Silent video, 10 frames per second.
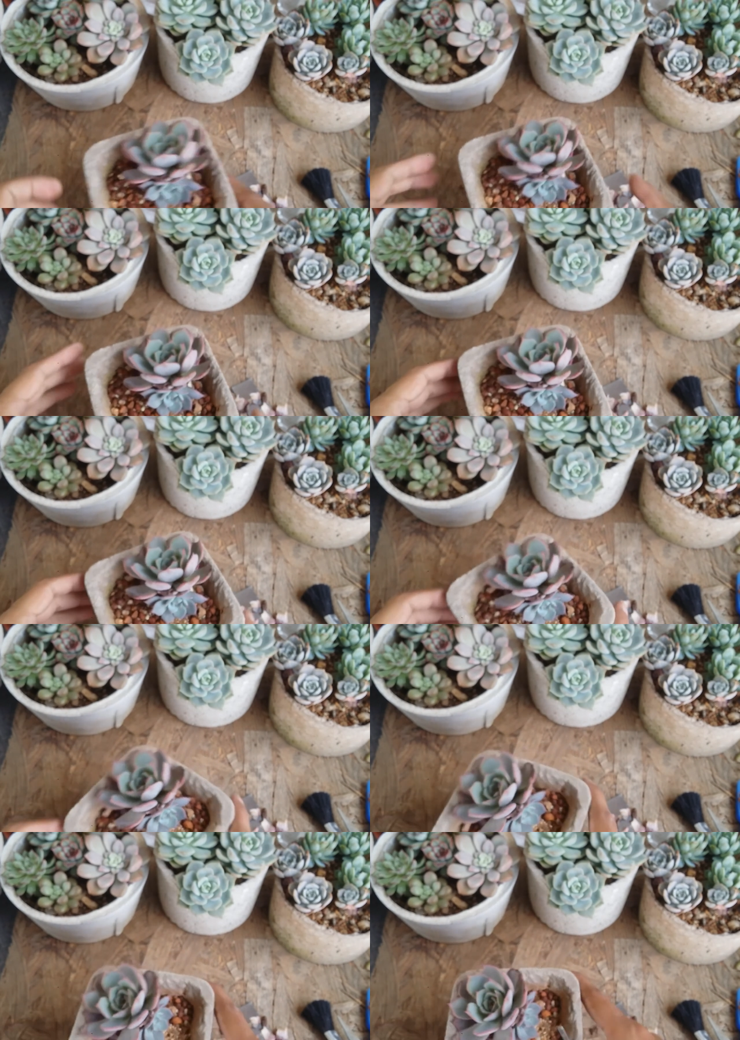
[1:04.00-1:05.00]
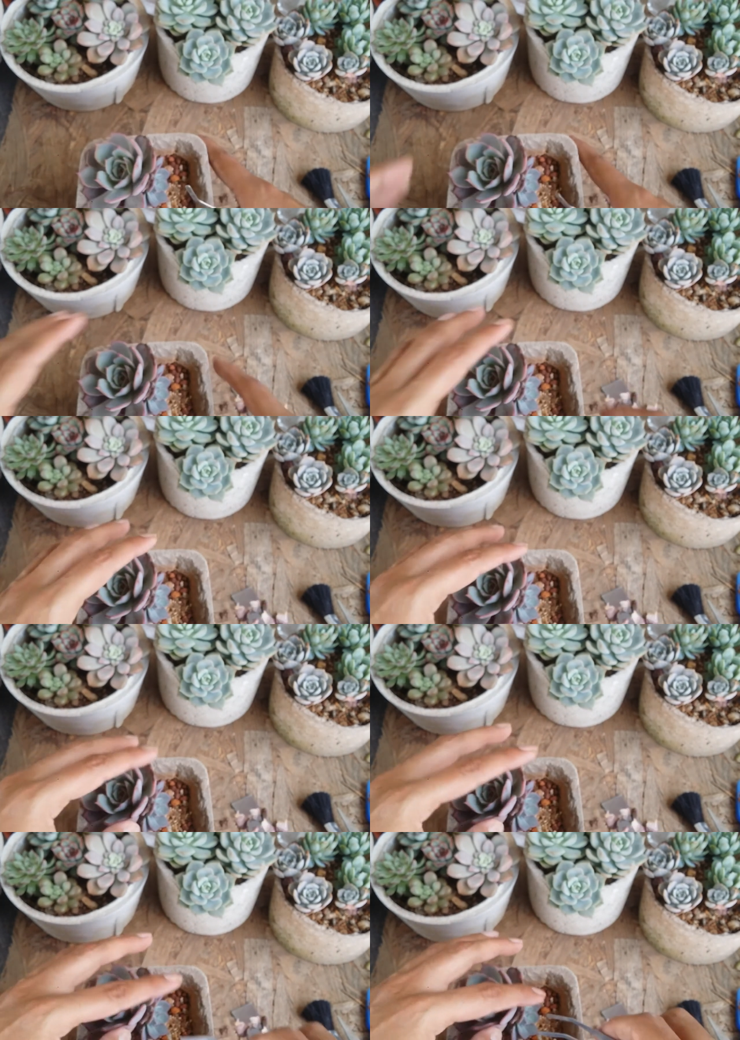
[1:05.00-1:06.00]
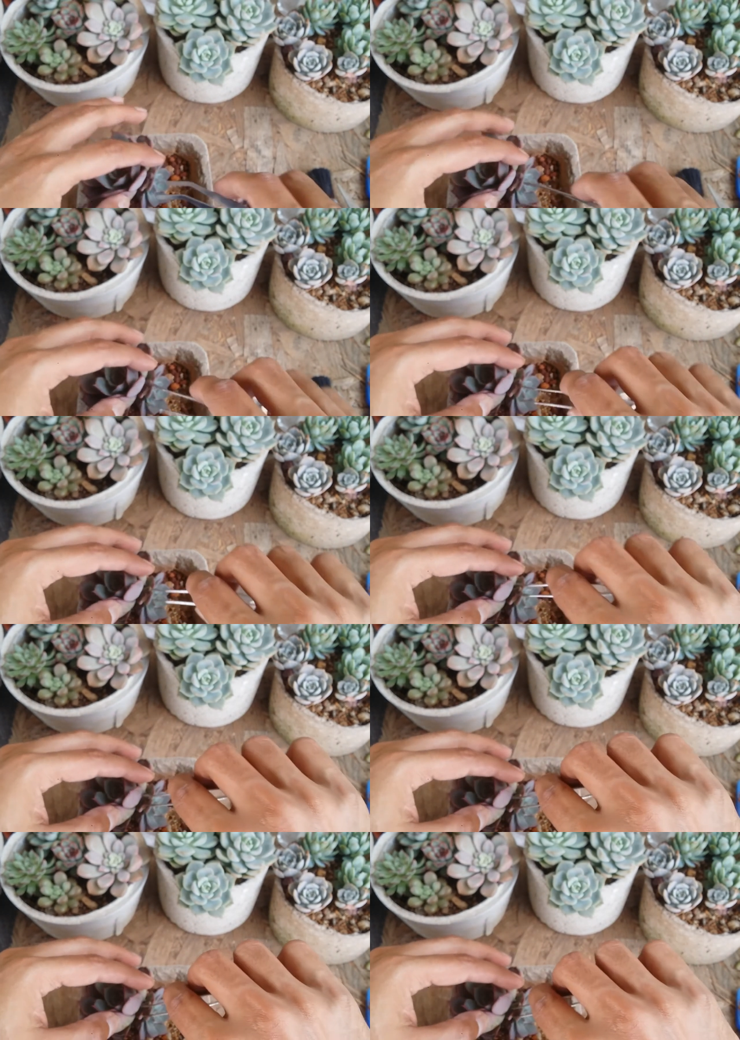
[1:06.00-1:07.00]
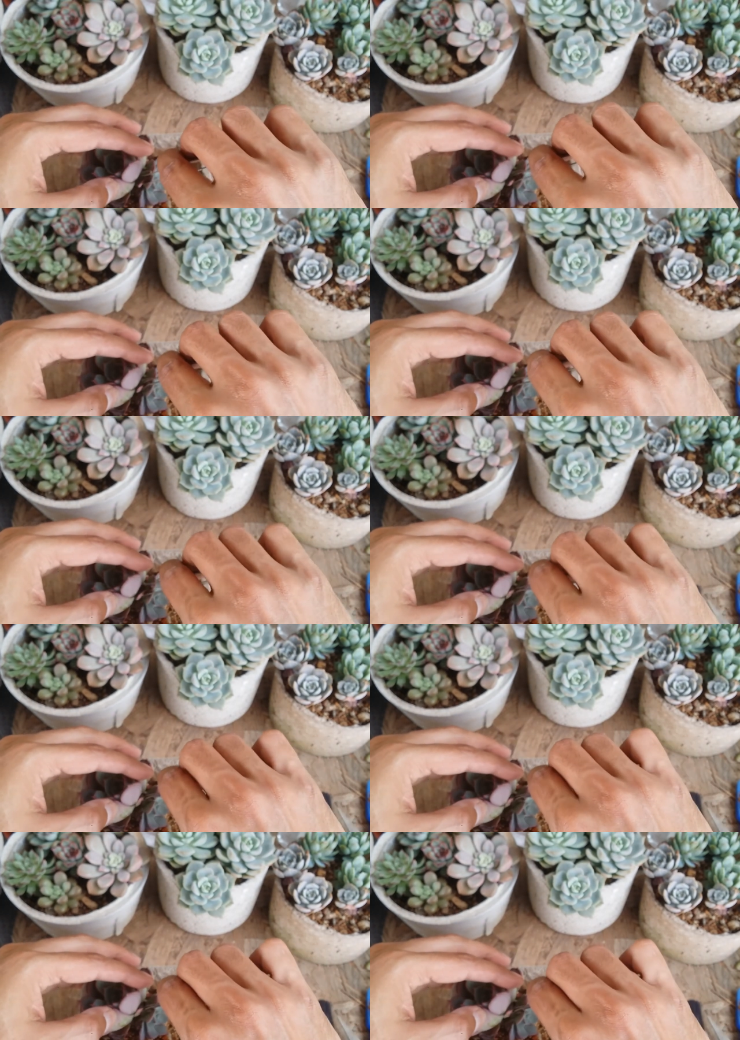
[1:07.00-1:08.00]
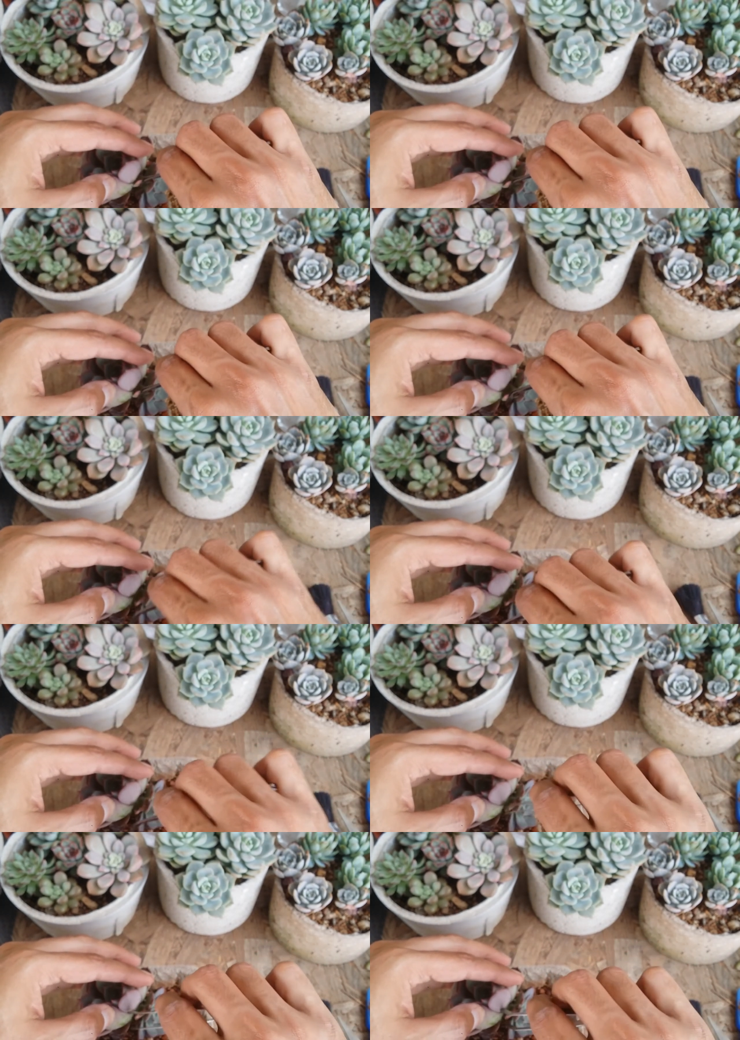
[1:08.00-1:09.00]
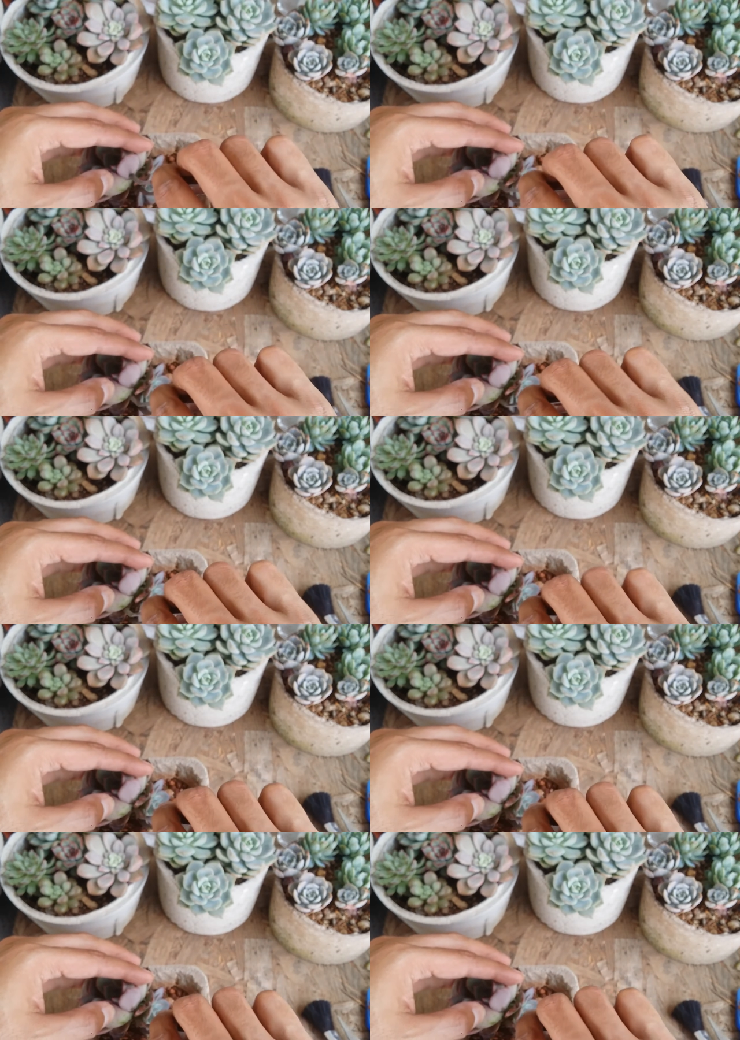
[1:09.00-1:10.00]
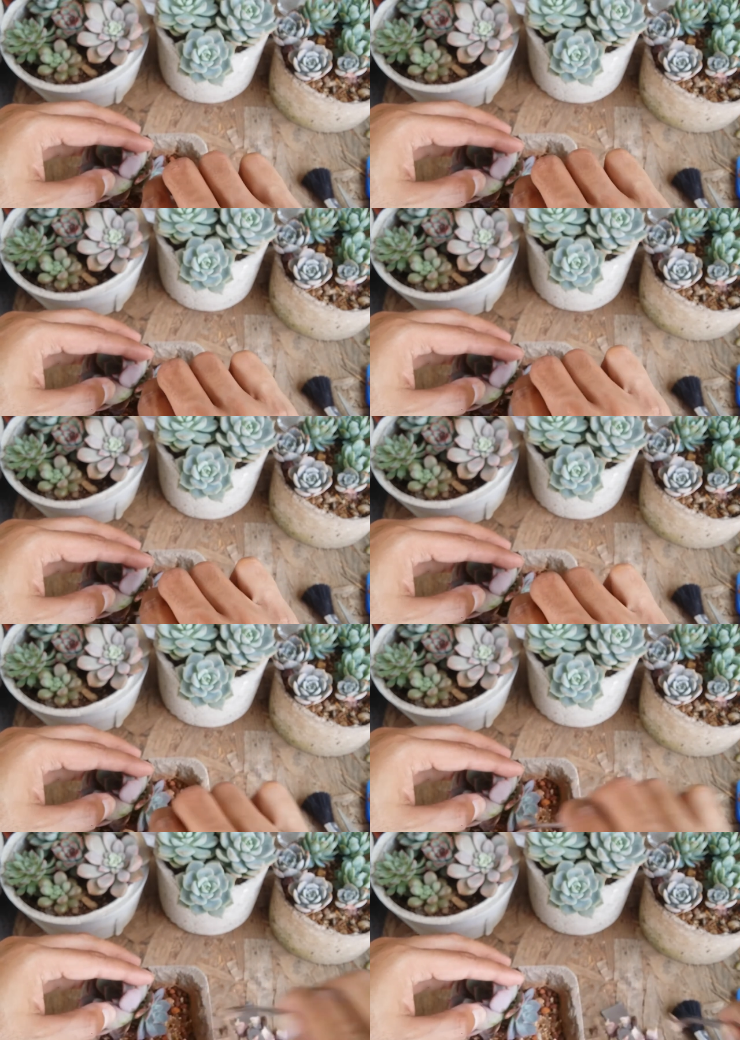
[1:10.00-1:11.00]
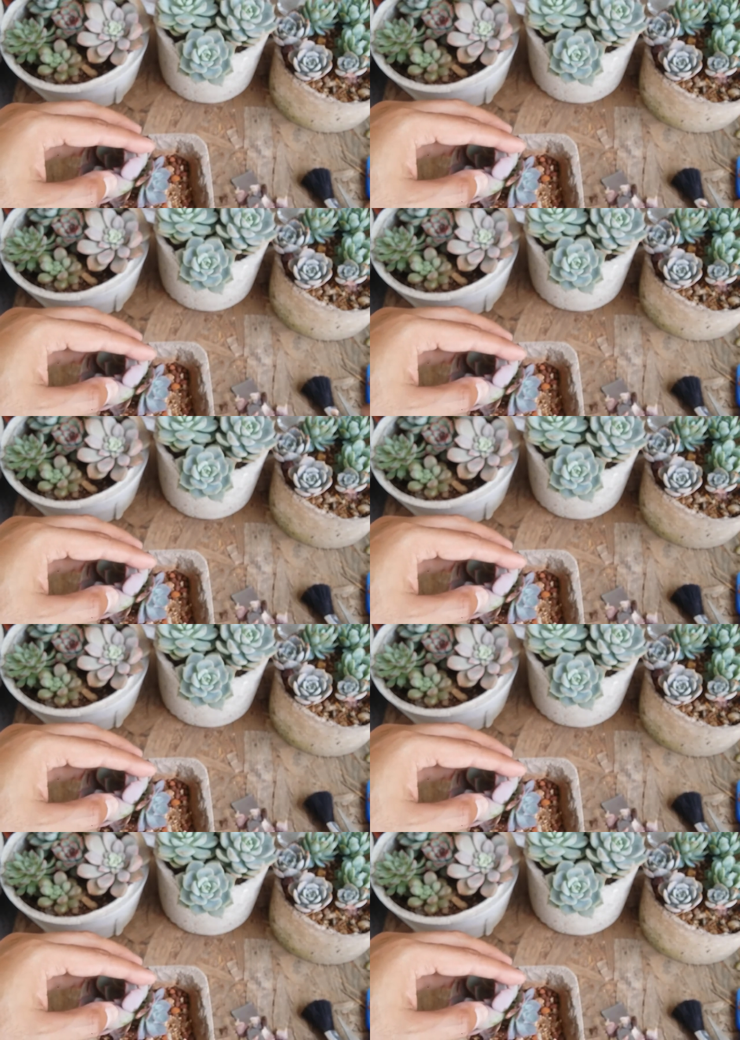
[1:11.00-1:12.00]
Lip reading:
(no speaker visible)